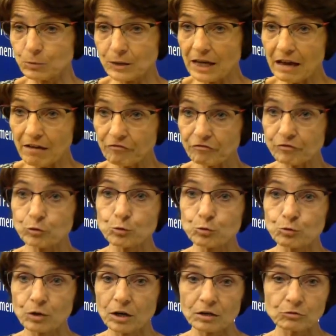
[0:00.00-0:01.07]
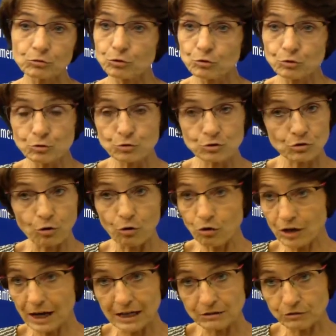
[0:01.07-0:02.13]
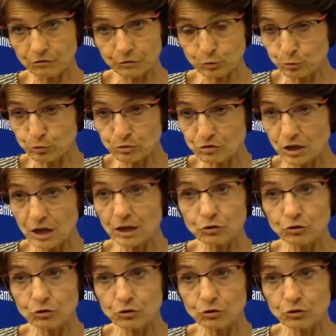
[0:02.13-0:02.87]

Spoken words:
we have to use all kinds of tools